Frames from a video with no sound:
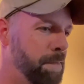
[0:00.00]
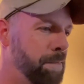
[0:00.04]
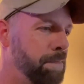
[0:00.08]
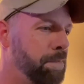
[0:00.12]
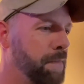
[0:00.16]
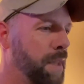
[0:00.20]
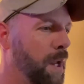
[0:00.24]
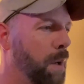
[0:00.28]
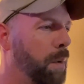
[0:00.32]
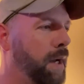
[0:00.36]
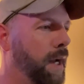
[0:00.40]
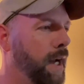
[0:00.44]

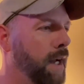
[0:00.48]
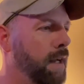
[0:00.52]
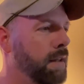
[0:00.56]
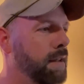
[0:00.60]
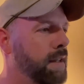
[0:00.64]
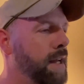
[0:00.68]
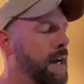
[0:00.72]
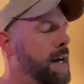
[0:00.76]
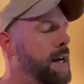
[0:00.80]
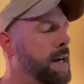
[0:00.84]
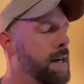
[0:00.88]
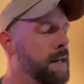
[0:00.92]
okay,
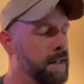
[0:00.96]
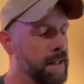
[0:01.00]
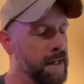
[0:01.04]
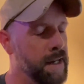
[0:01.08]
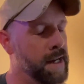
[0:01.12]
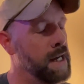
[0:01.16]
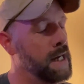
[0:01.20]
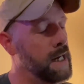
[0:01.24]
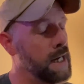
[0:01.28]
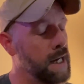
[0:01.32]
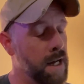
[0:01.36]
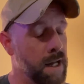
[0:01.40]

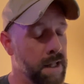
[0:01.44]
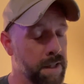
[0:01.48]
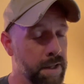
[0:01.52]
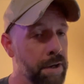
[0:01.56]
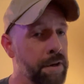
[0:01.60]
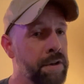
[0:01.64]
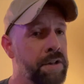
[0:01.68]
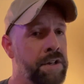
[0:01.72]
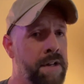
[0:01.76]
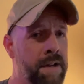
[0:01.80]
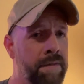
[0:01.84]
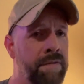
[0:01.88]

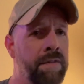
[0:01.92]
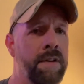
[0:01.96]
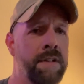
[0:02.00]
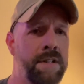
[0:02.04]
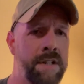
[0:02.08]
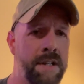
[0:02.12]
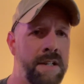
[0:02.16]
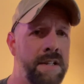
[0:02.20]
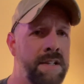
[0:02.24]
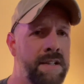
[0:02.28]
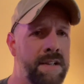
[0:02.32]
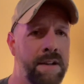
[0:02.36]
there's
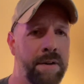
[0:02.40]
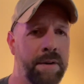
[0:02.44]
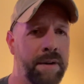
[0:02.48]
differences.